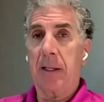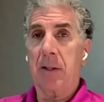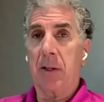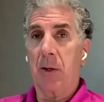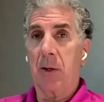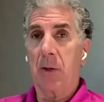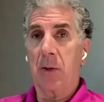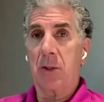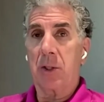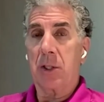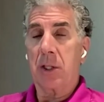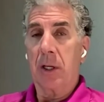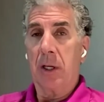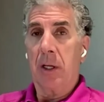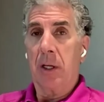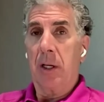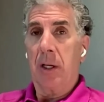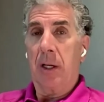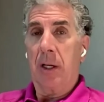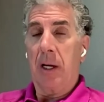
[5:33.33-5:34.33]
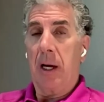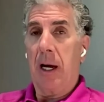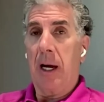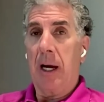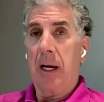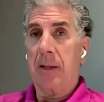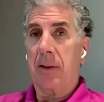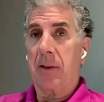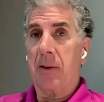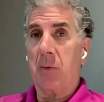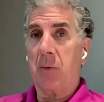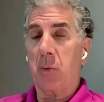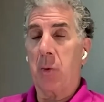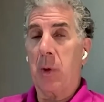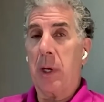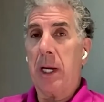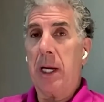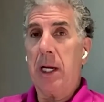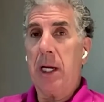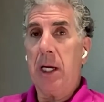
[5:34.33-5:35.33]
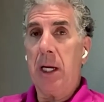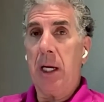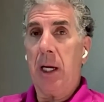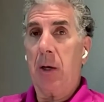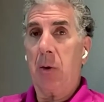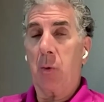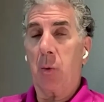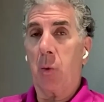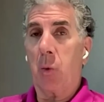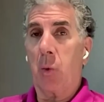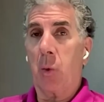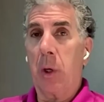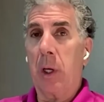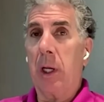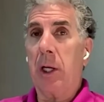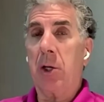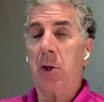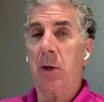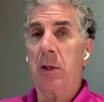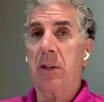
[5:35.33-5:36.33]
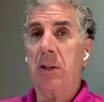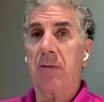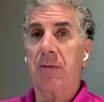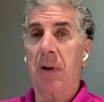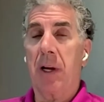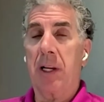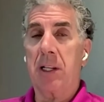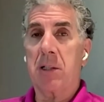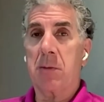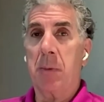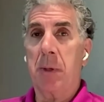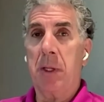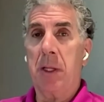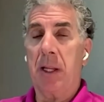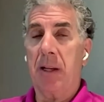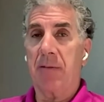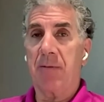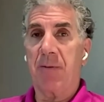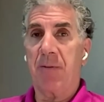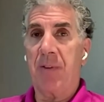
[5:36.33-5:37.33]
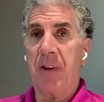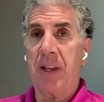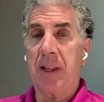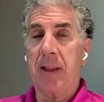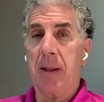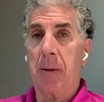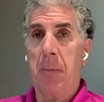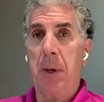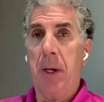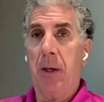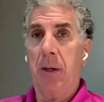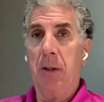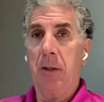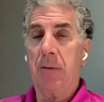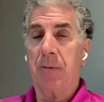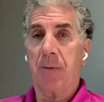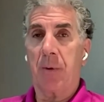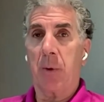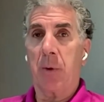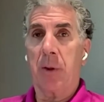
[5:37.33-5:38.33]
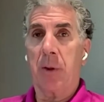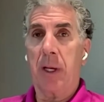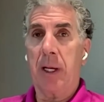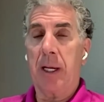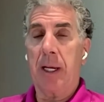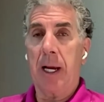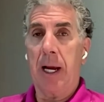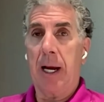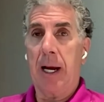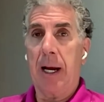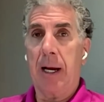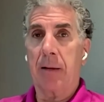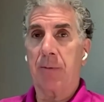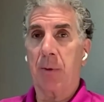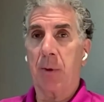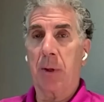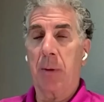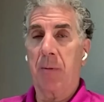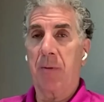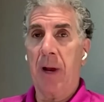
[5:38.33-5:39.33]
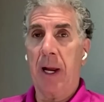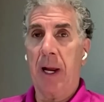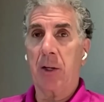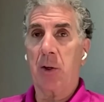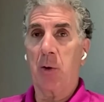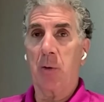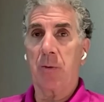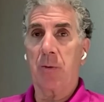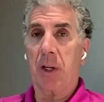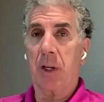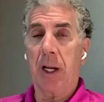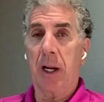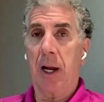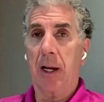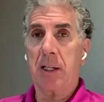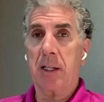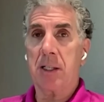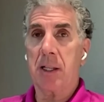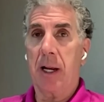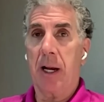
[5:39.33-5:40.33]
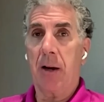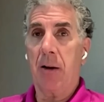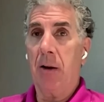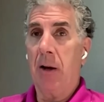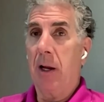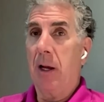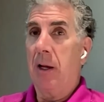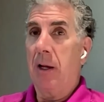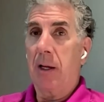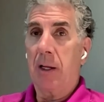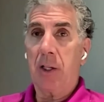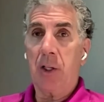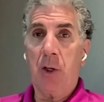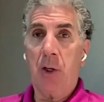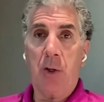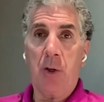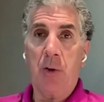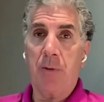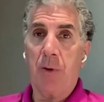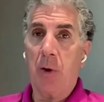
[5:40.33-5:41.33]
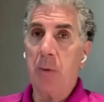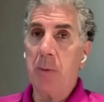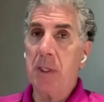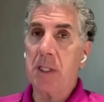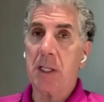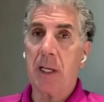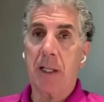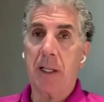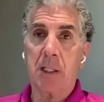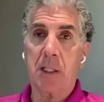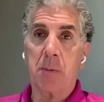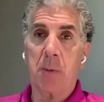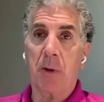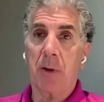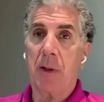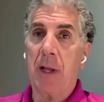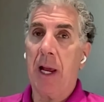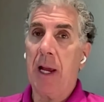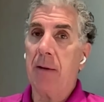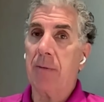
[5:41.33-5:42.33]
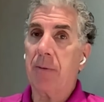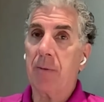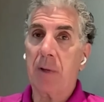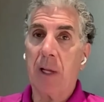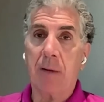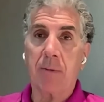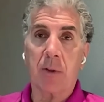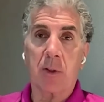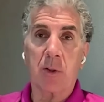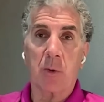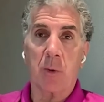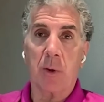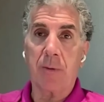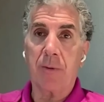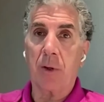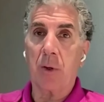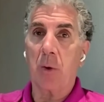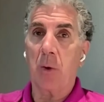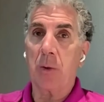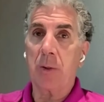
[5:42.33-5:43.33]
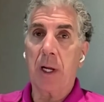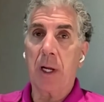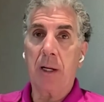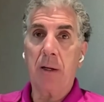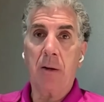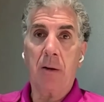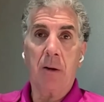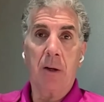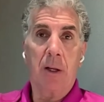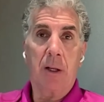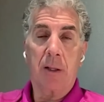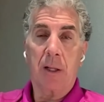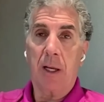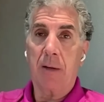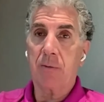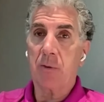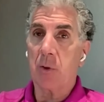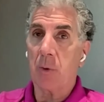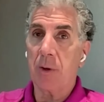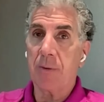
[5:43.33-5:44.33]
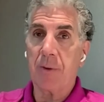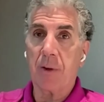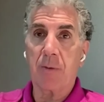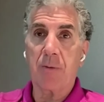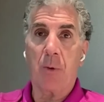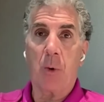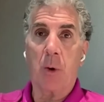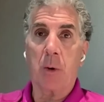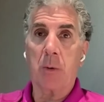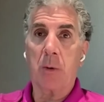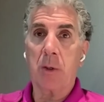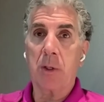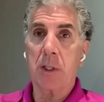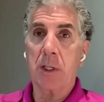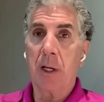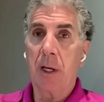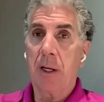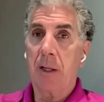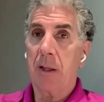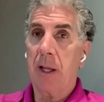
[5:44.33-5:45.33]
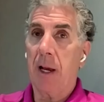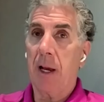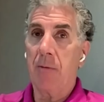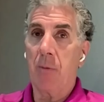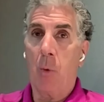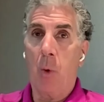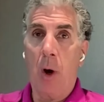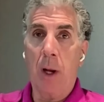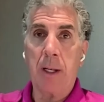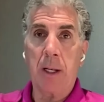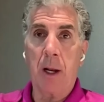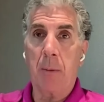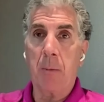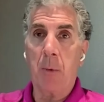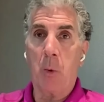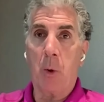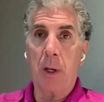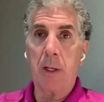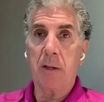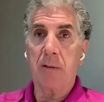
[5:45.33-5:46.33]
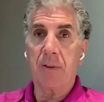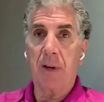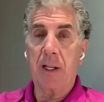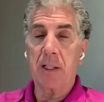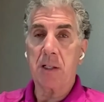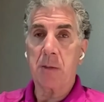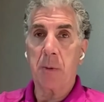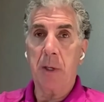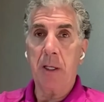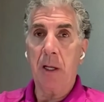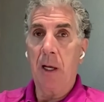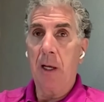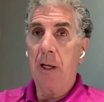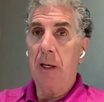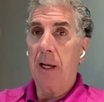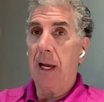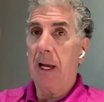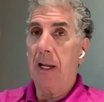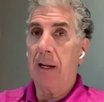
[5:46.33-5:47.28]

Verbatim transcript: I I think there's uh, three really good defensemen that fit the bill for the uh, for the Vancouver Canucks. There, you, you've heard me say this. They have they have a terrific goaltender. They have terrific forwards. They have one number one defenseman.